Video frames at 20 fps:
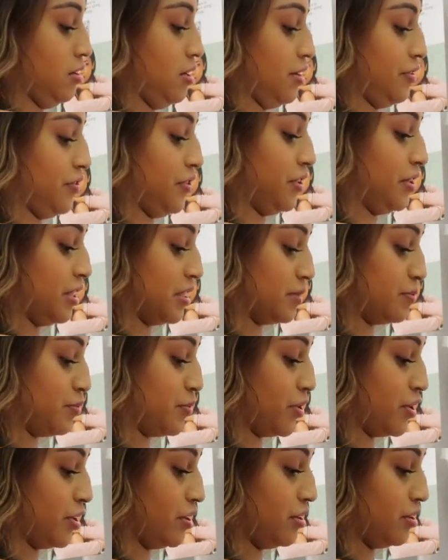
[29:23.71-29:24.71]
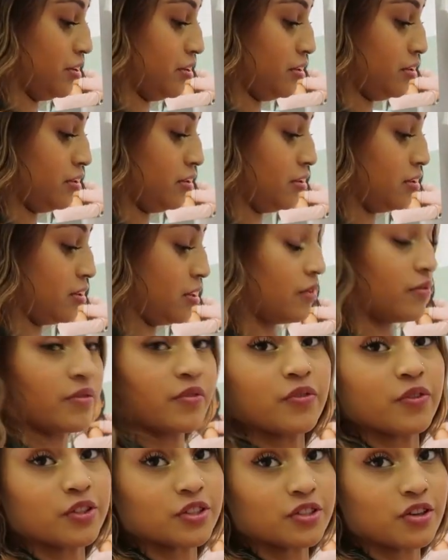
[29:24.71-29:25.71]
I think that's pretty good,
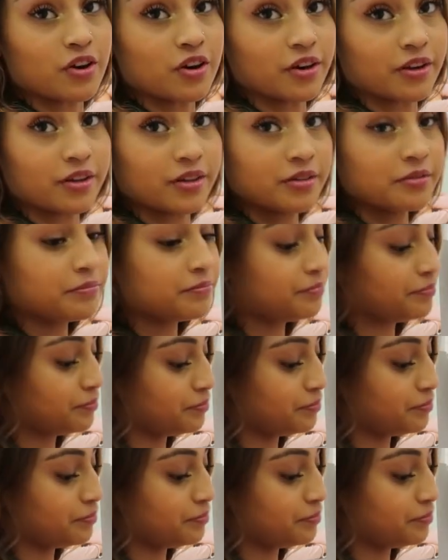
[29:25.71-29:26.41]
even for Target.